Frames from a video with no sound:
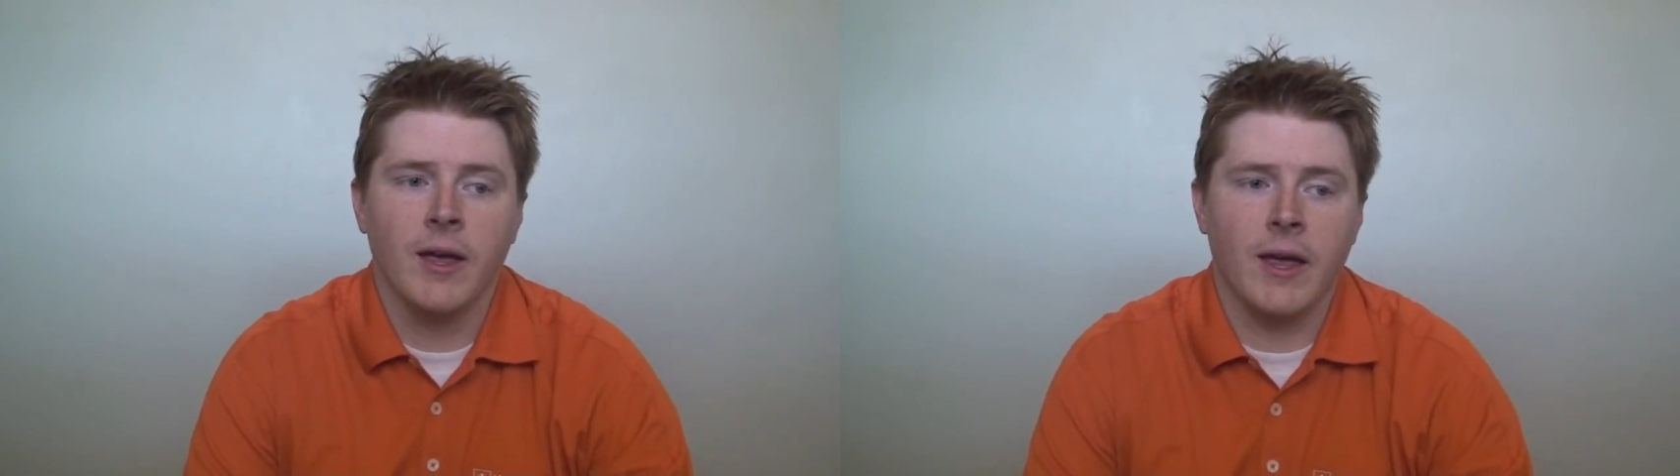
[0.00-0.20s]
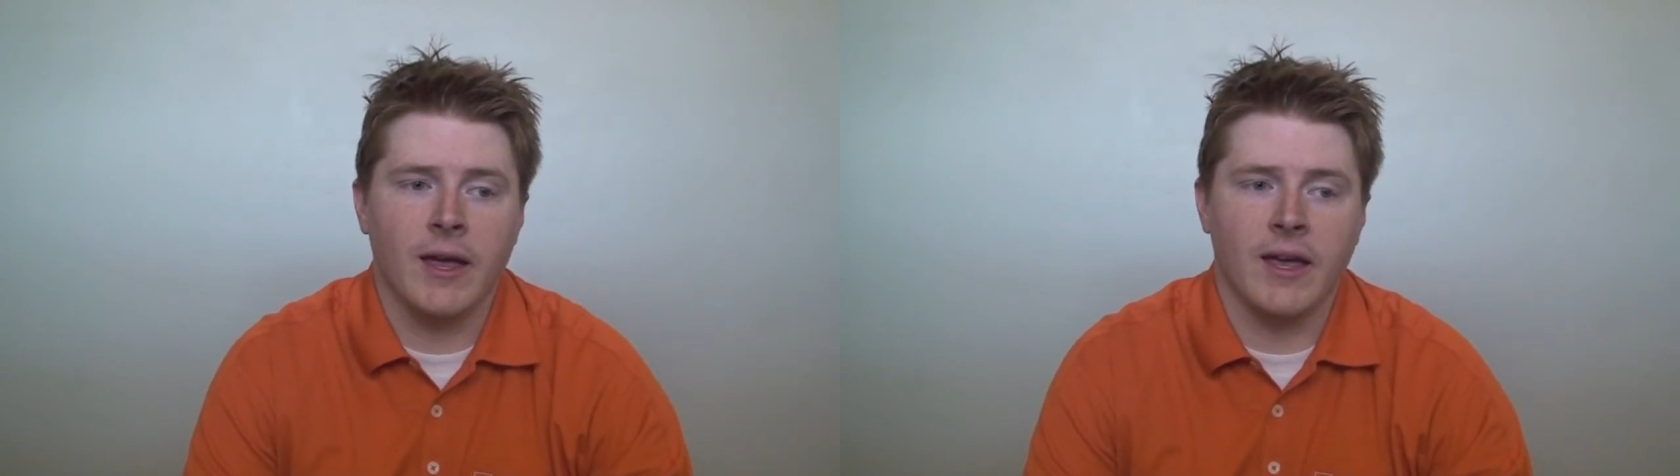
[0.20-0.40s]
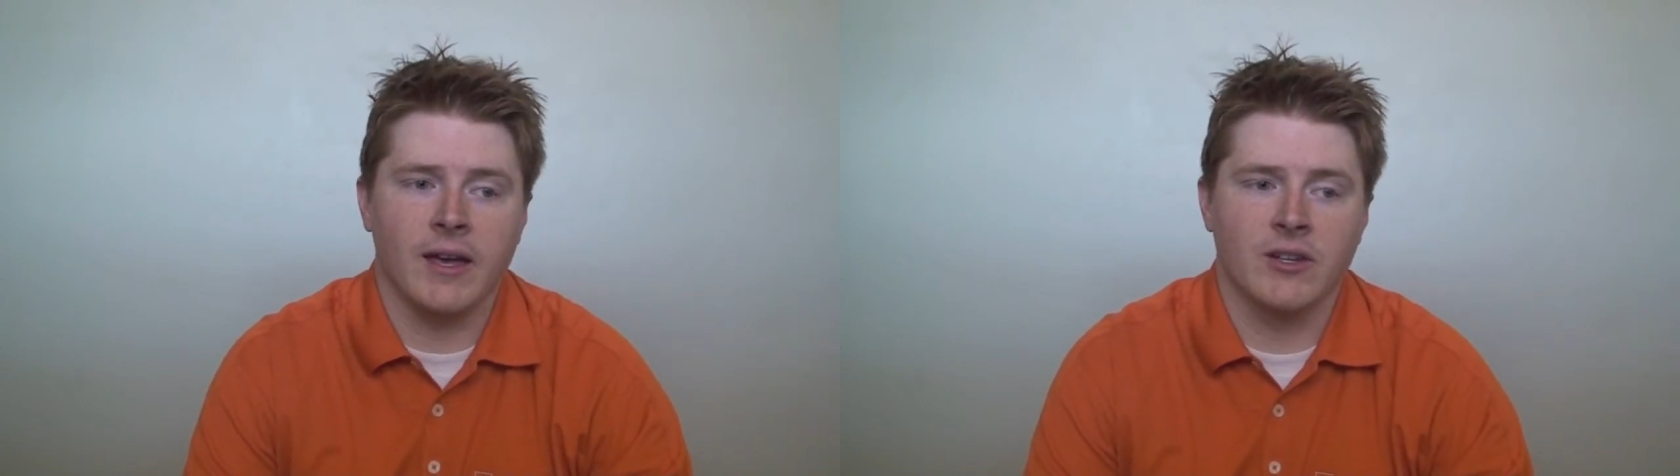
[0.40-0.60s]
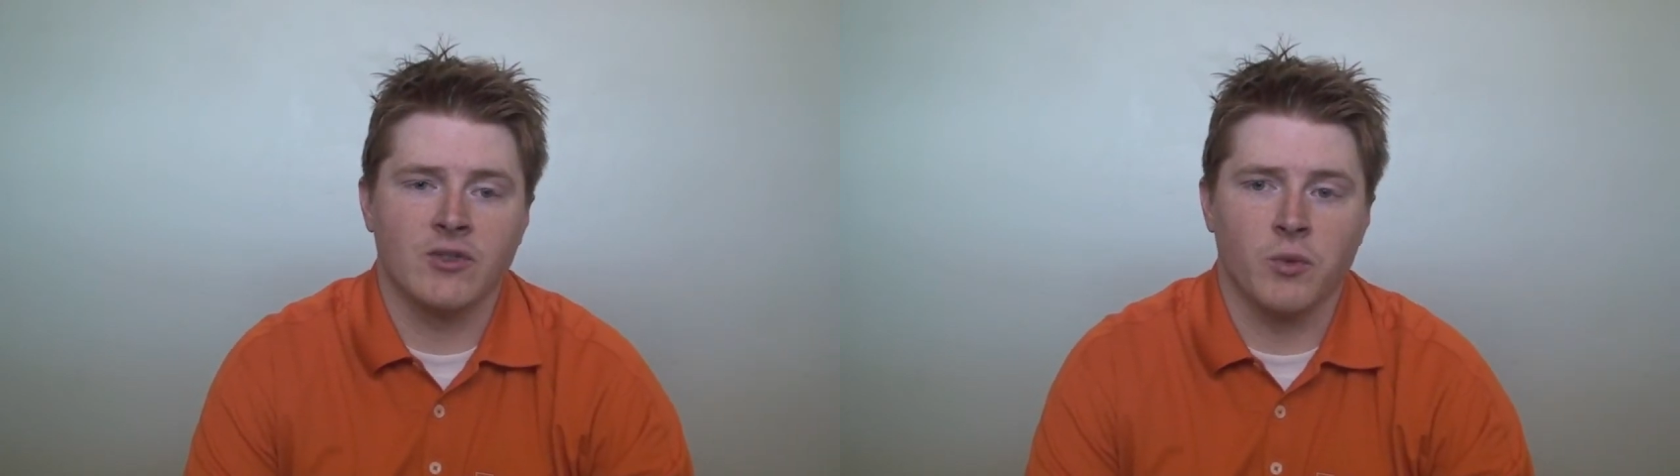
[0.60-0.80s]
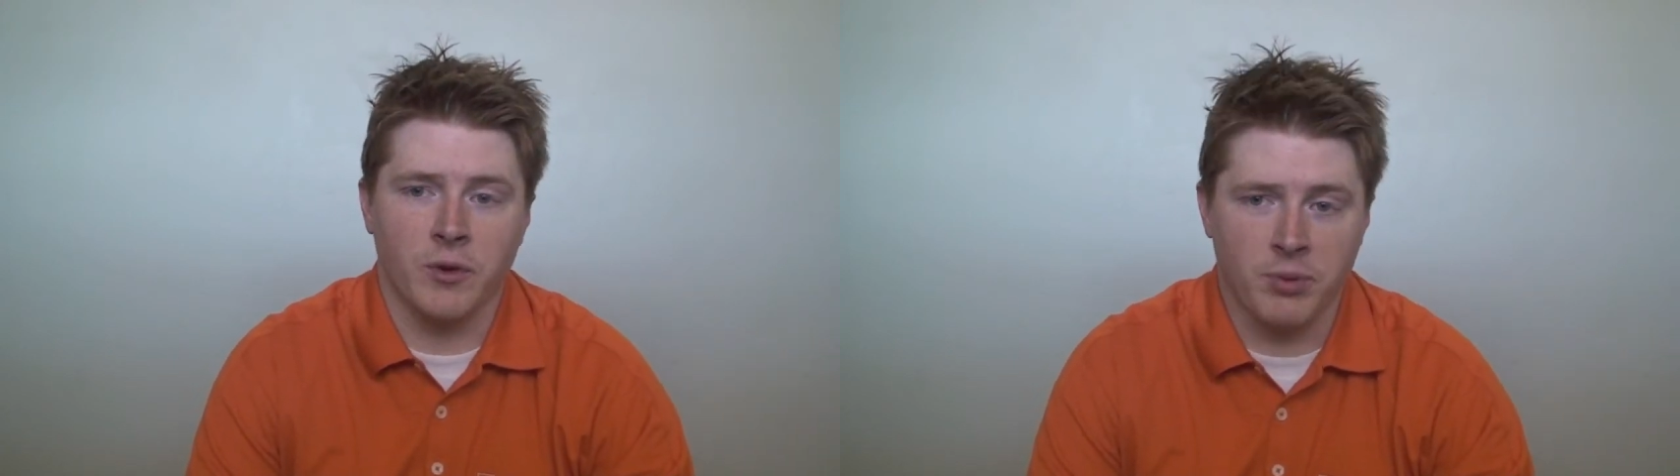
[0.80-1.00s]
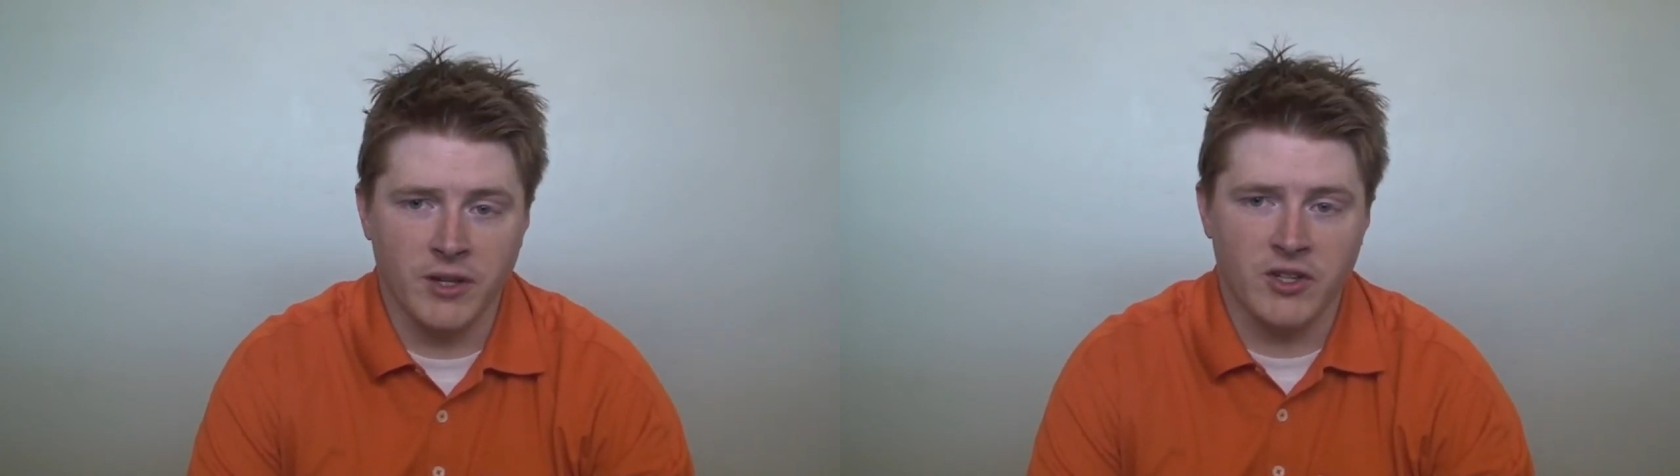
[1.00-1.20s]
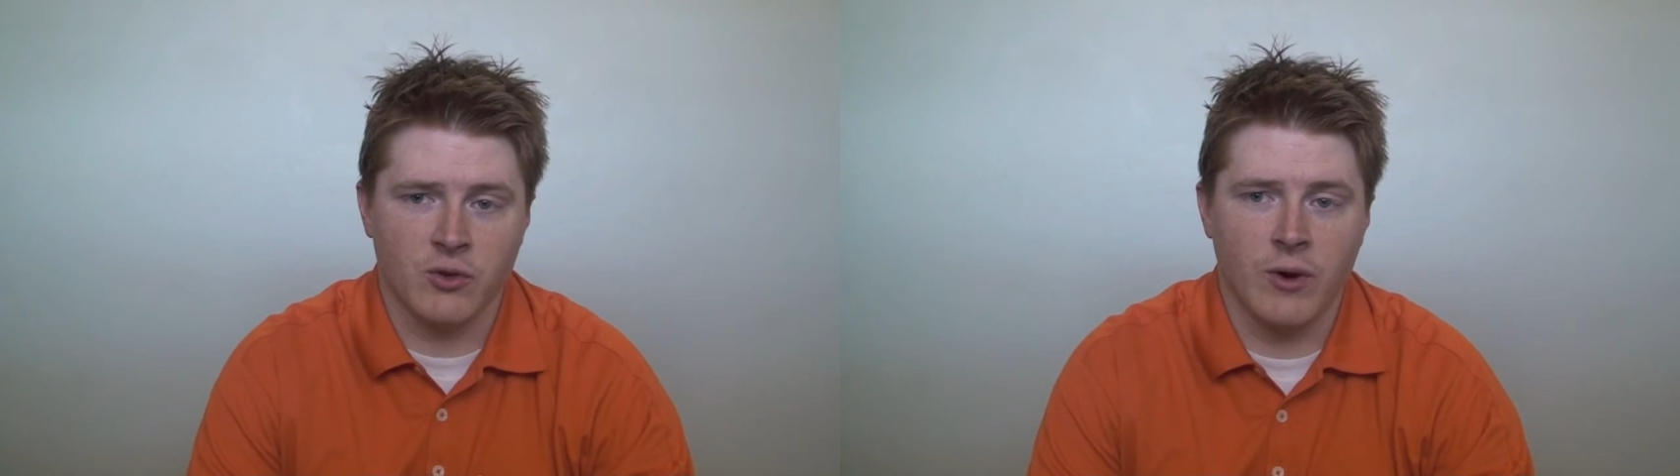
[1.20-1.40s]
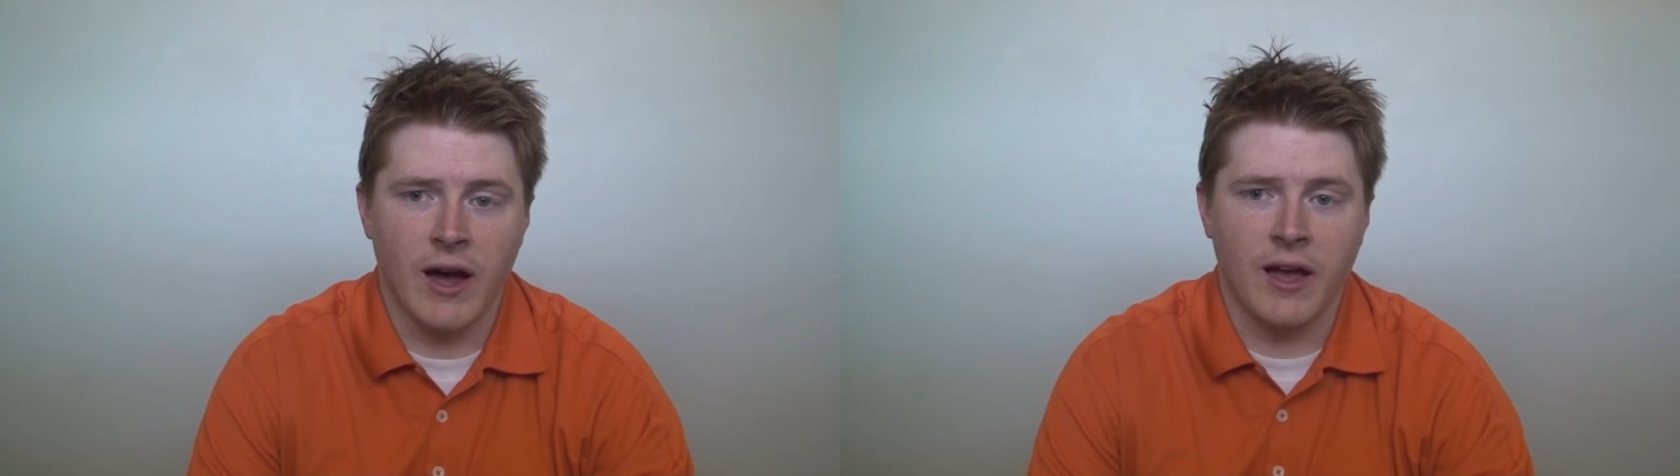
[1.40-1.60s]
And when the police
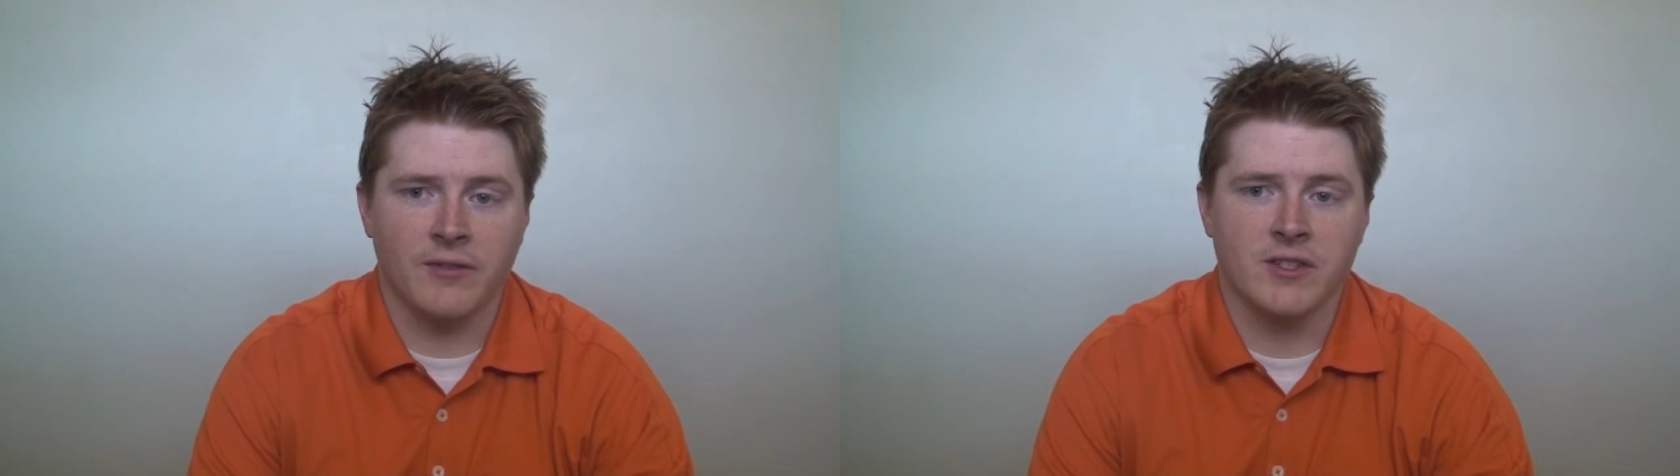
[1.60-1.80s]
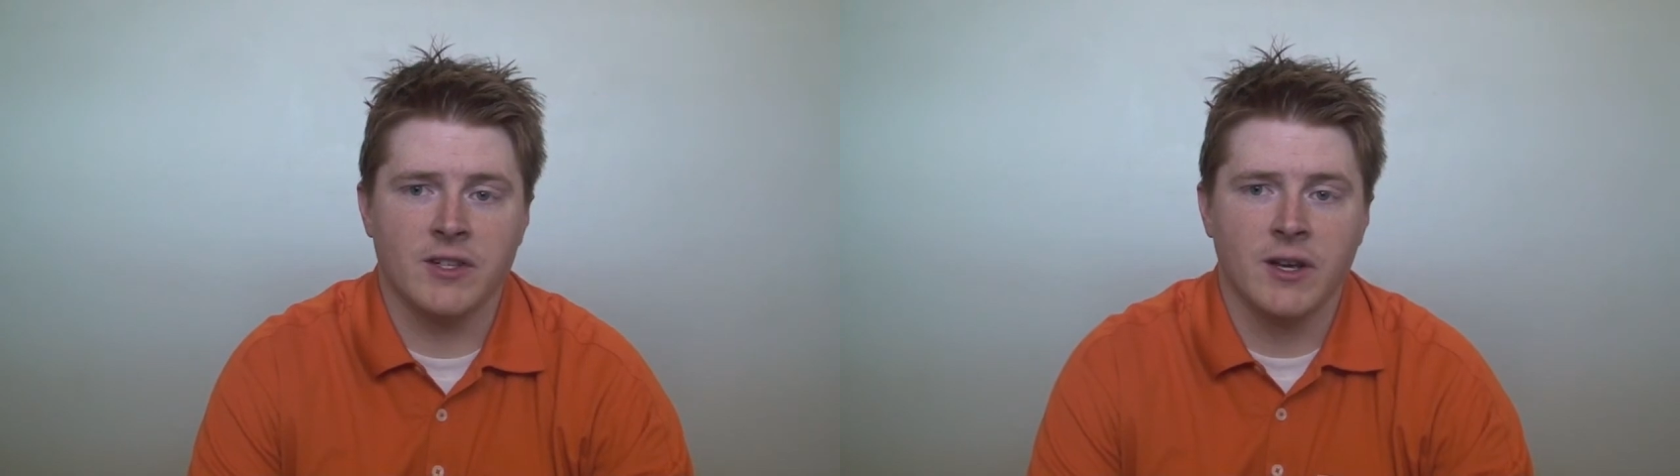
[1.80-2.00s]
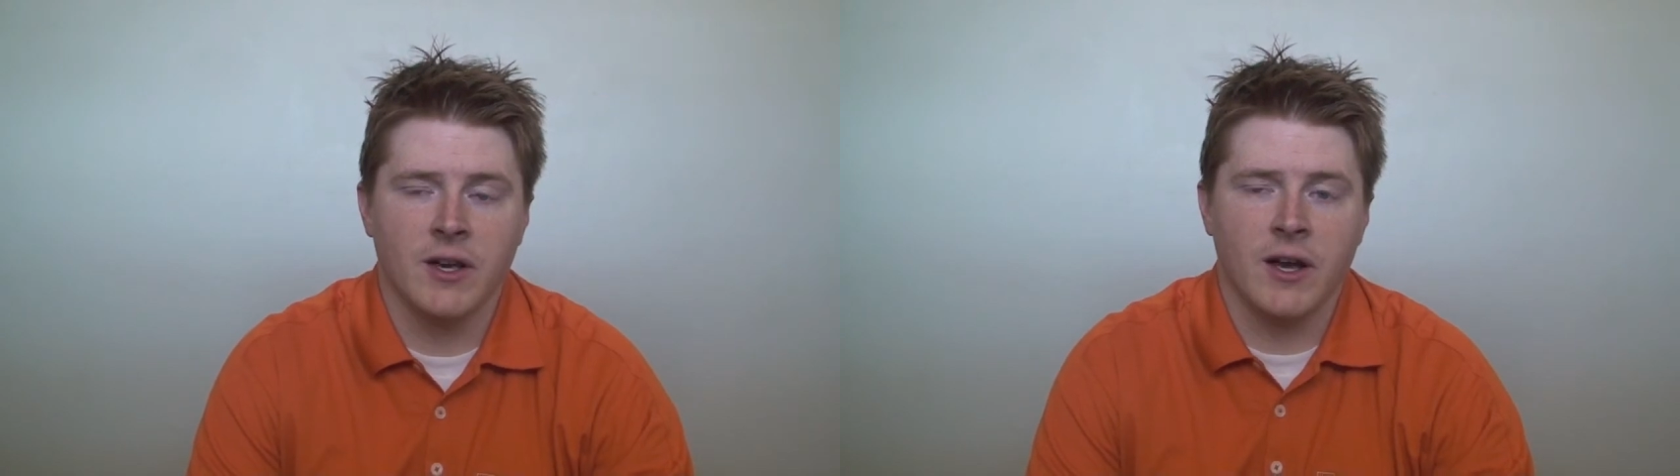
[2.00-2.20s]
arrived,